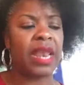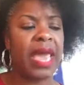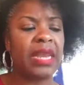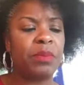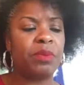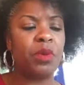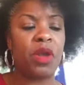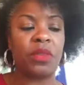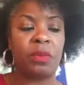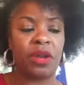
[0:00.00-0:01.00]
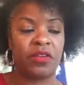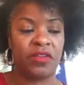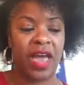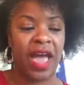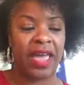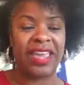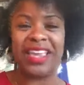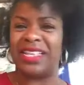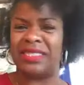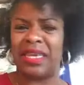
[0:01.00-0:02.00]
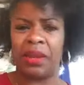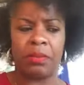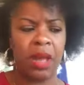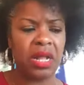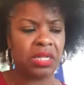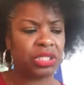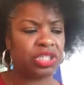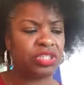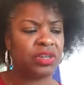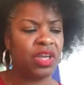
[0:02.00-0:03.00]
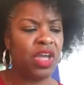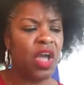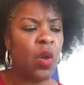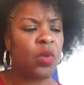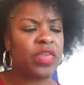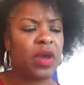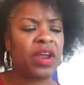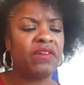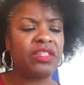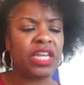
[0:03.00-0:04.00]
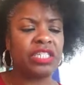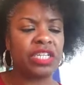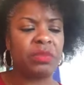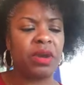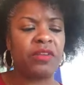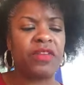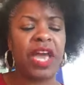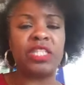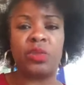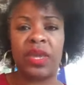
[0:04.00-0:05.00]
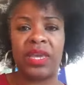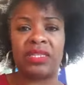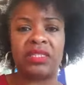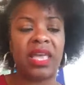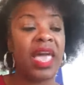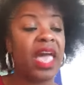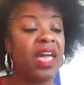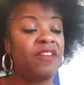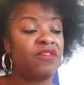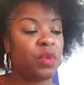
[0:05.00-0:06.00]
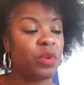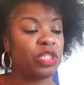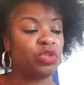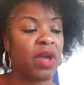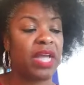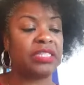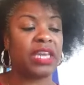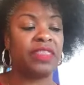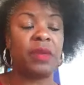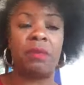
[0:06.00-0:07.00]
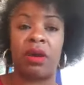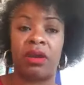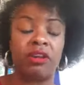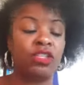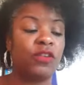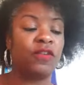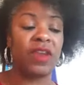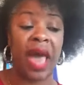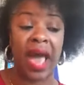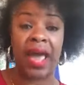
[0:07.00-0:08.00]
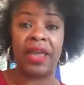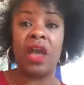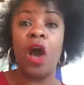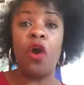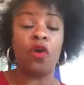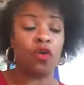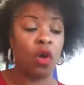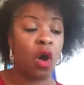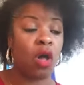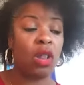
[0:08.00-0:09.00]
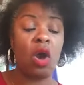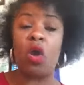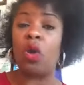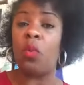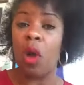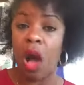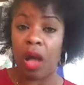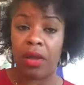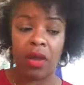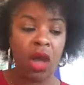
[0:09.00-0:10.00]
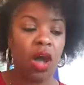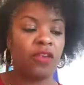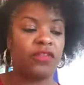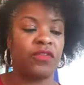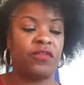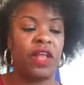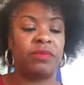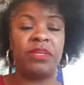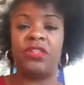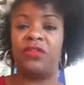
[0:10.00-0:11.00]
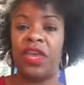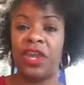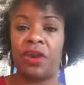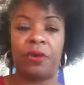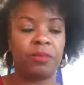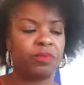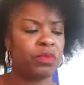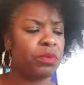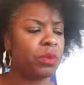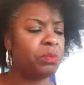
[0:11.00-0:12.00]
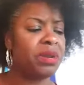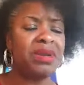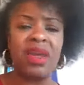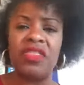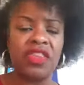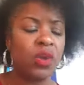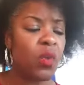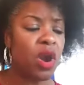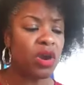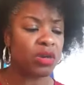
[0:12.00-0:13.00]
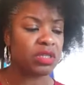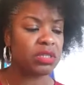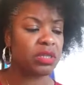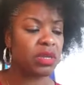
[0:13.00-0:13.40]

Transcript: lightly blew on the butterfly. It didn't budge. Without ever touching the butterfly's wings, everyone tried to get the monarch to fly, crawl, or walk off Velma's finger, but nothing worked.